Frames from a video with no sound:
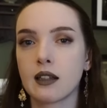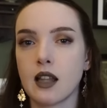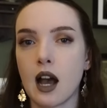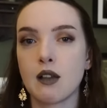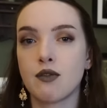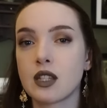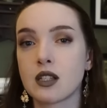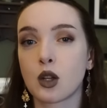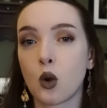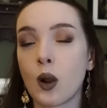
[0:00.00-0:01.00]
life, this is
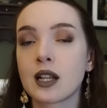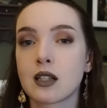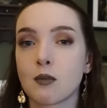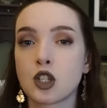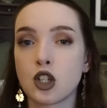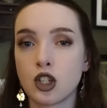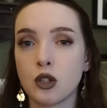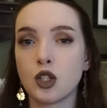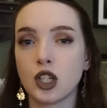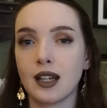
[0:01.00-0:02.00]
a quick
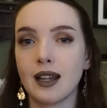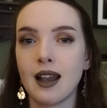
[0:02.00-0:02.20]
substitution